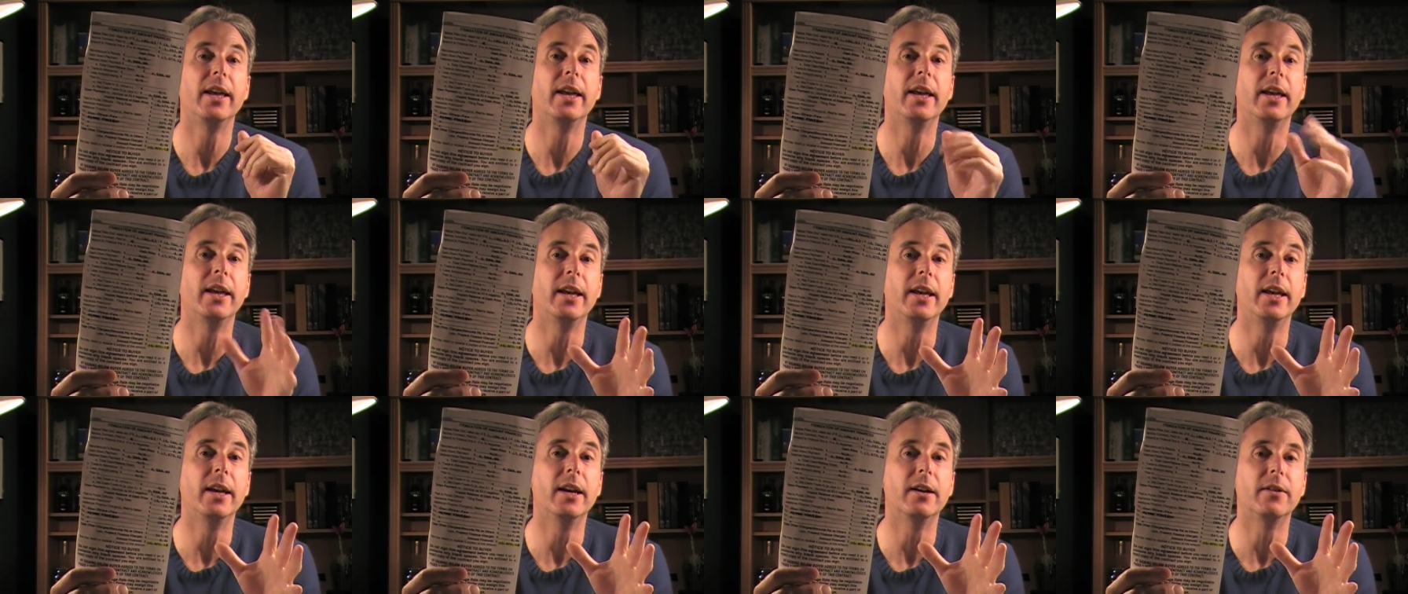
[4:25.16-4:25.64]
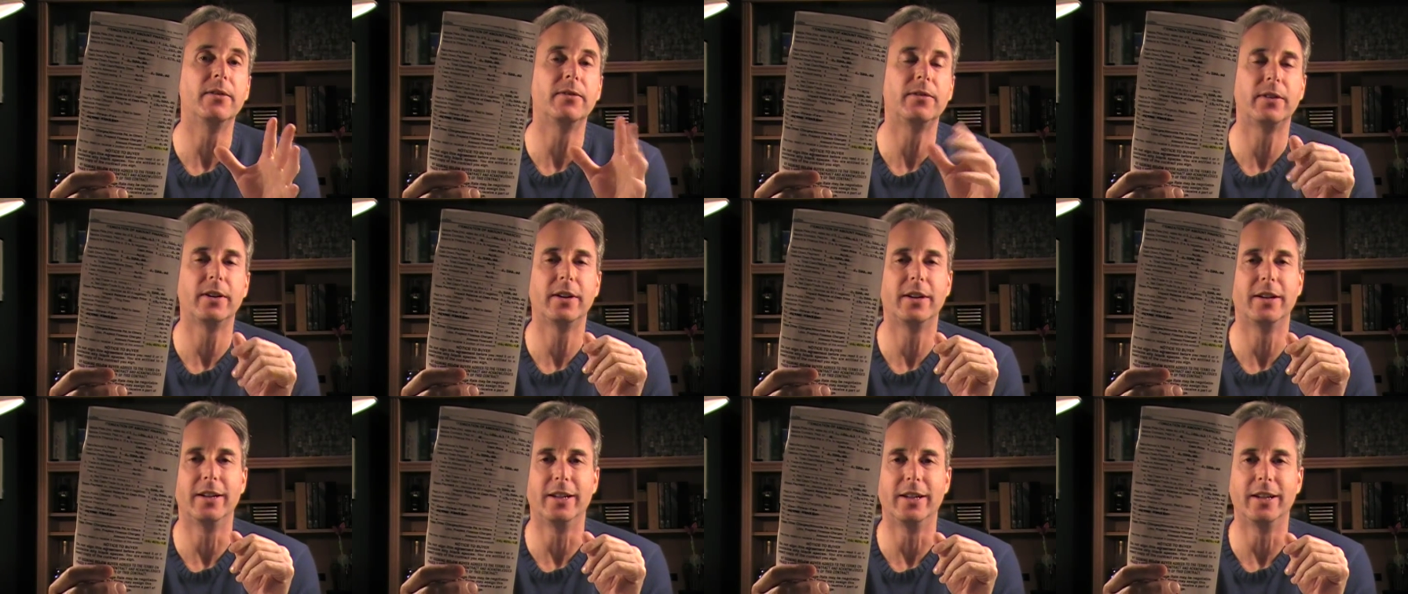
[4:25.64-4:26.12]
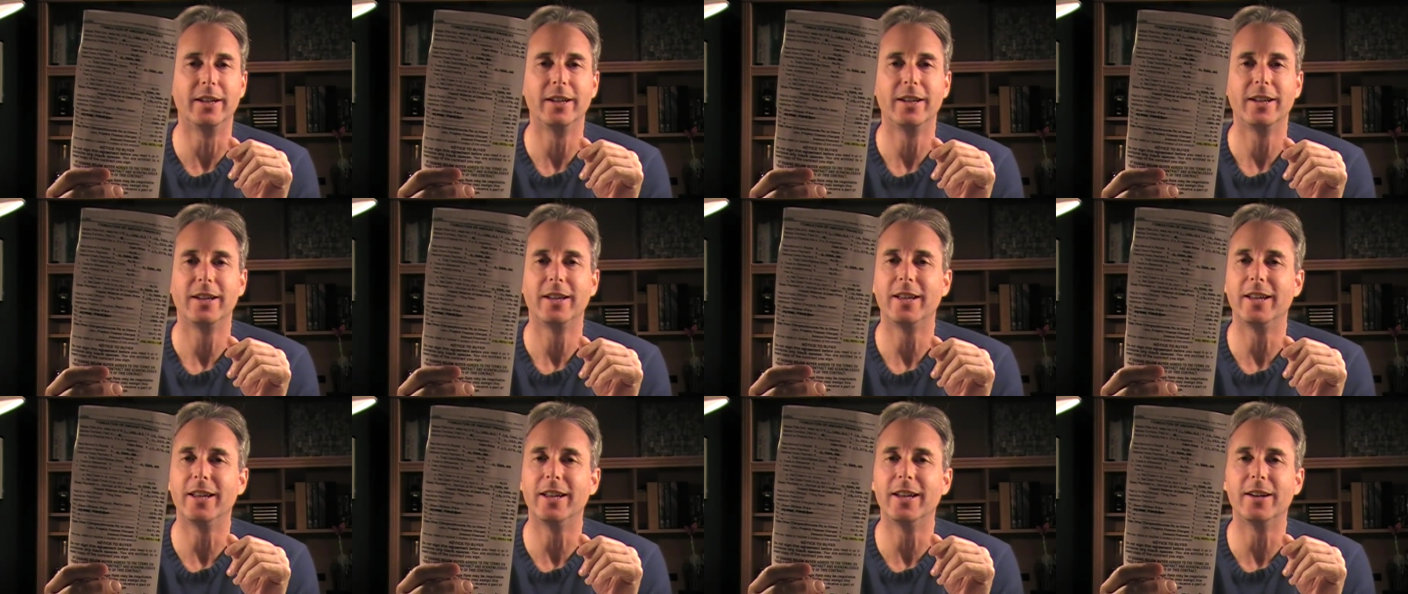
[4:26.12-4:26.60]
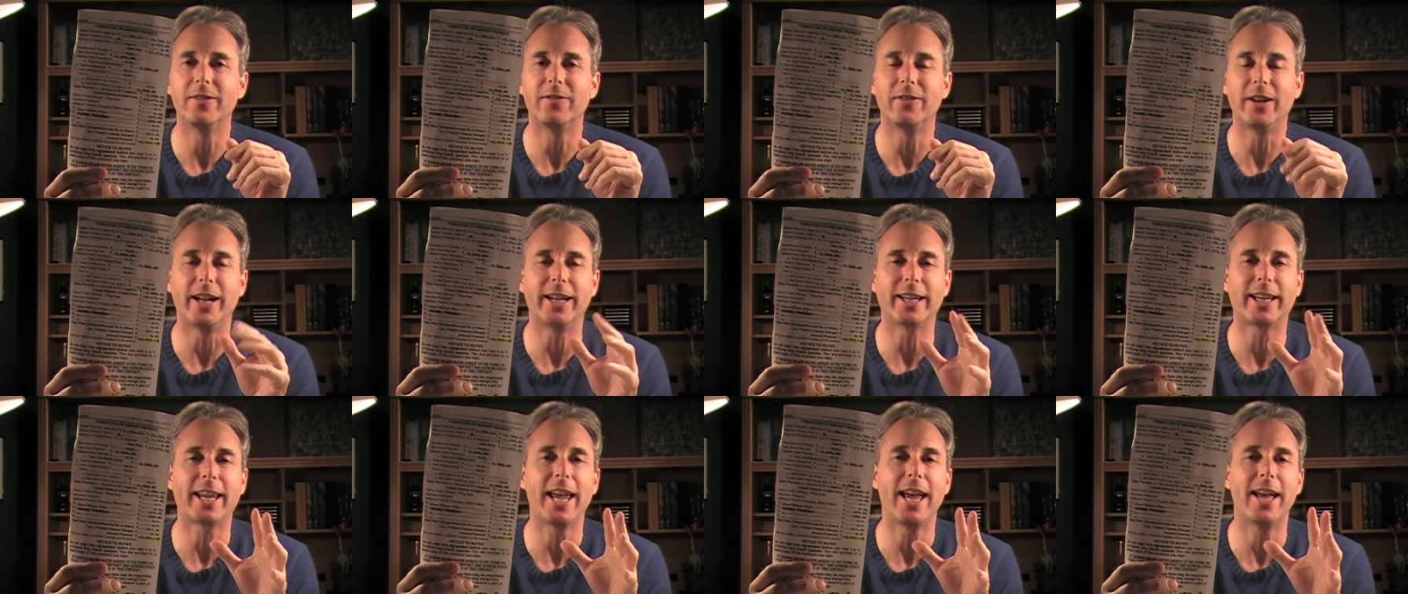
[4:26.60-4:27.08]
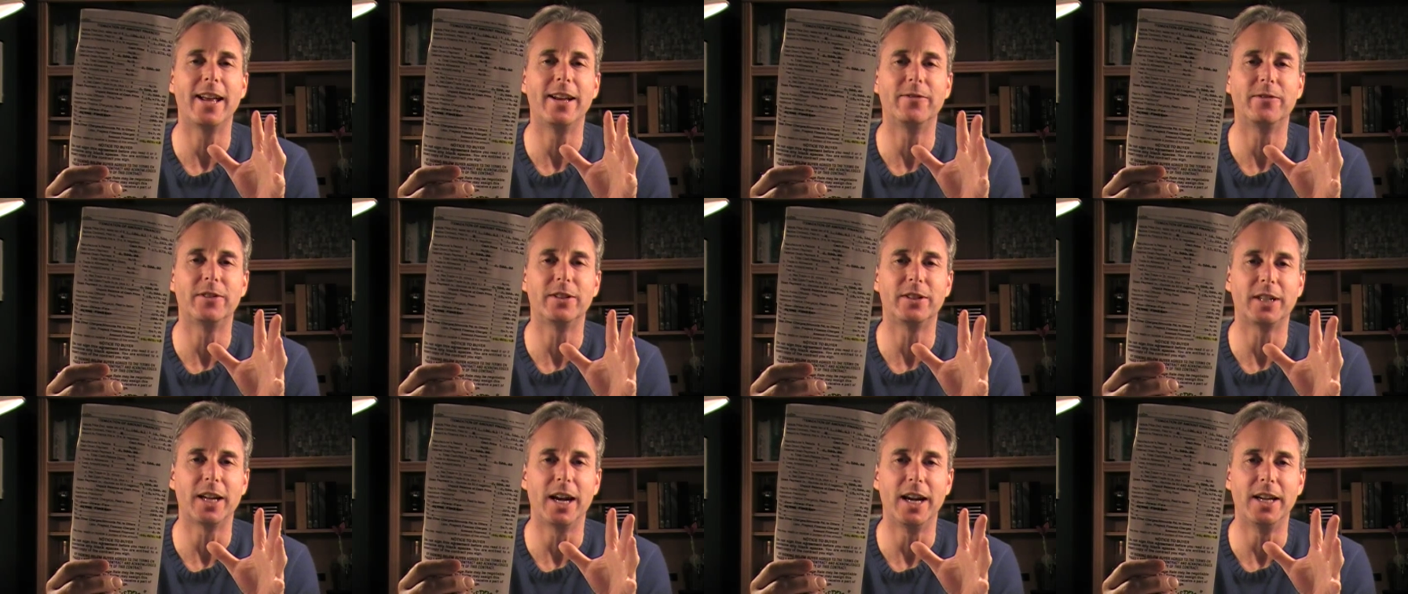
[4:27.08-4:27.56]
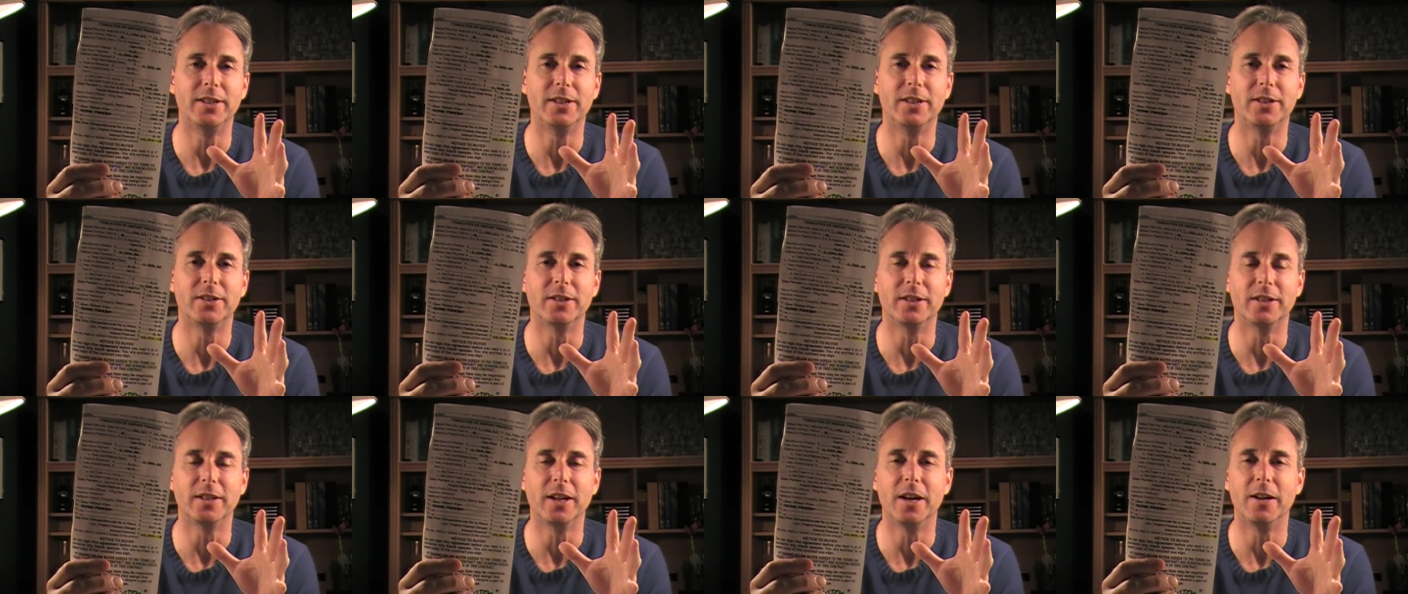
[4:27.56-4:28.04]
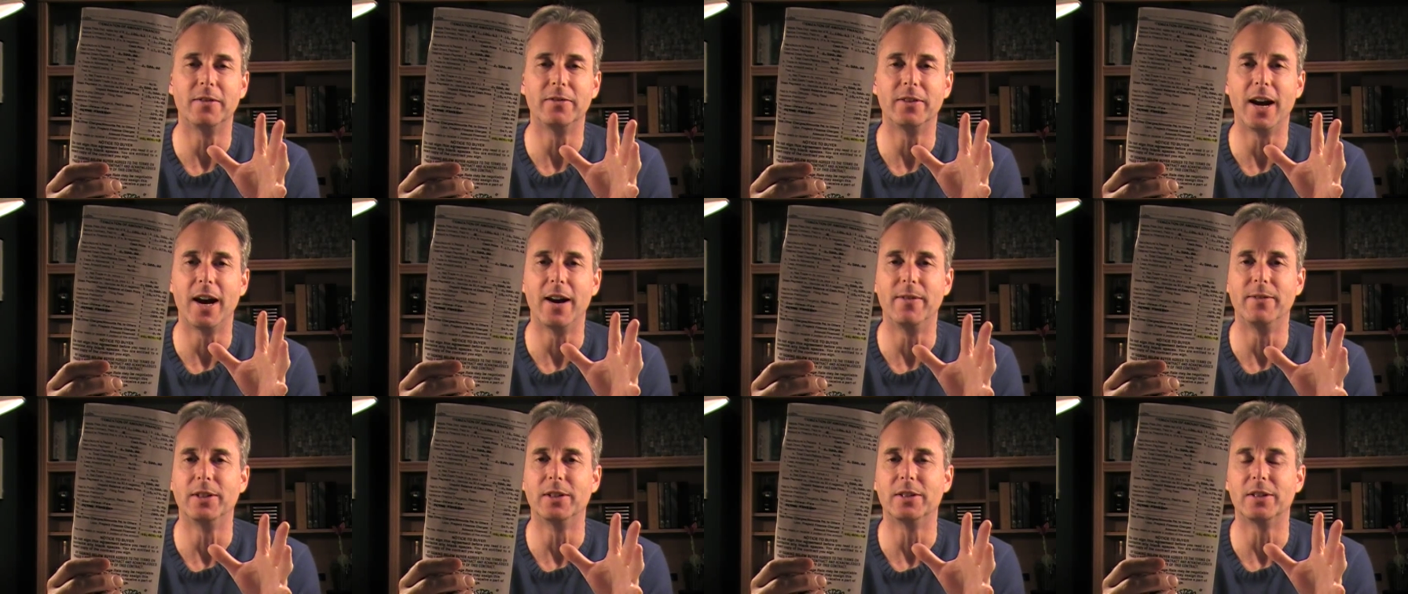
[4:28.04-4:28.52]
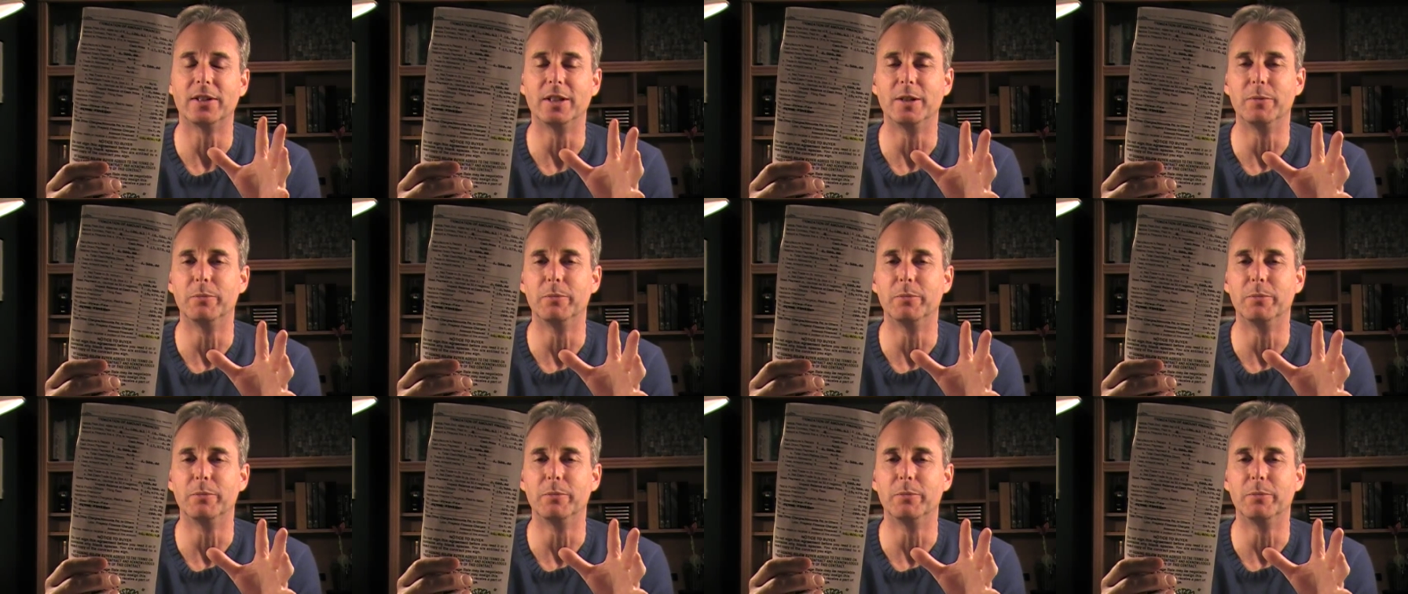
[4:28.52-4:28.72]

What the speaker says: if, and I can't emphasize this enough obviously,